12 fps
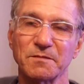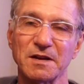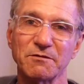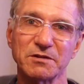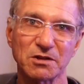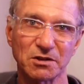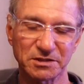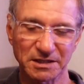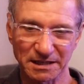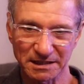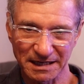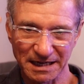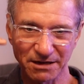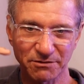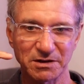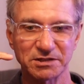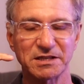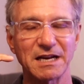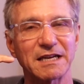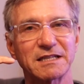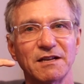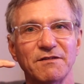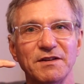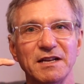results in a decrease in
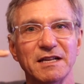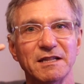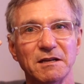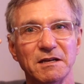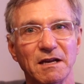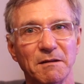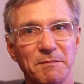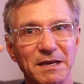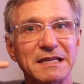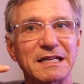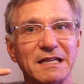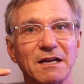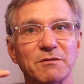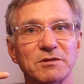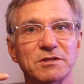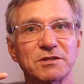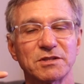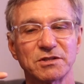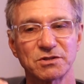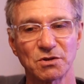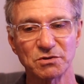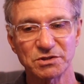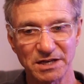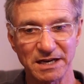activity in the amygdala, which is
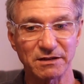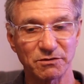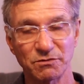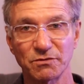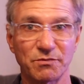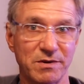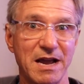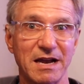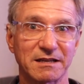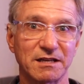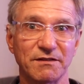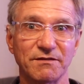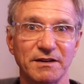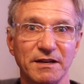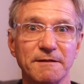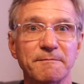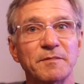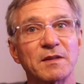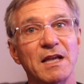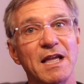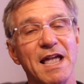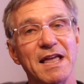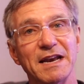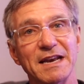associated with reactivity,
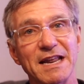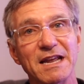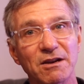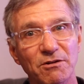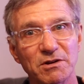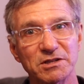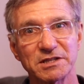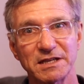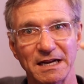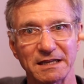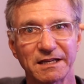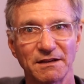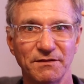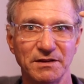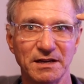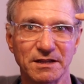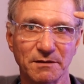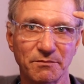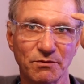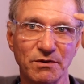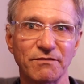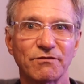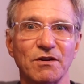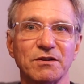and an increase in activity in the
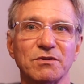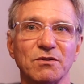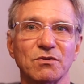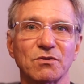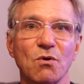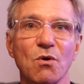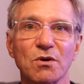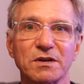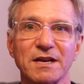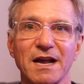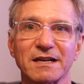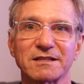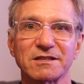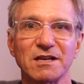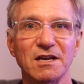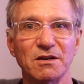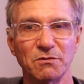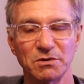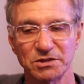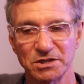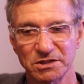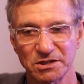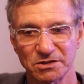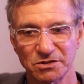prefrontal cortex, which
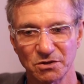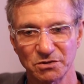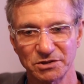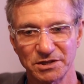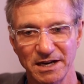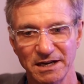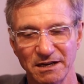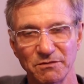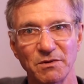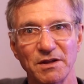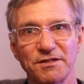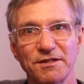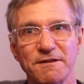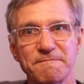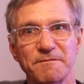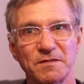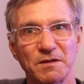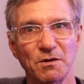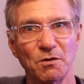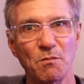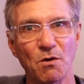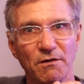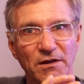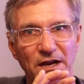is associated with
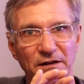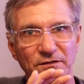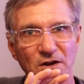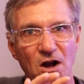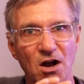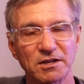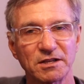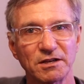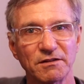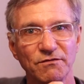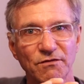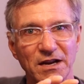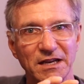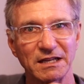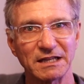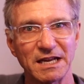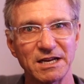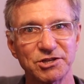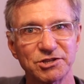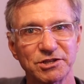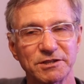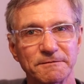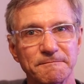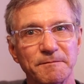more kind of cognitive
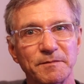regulation.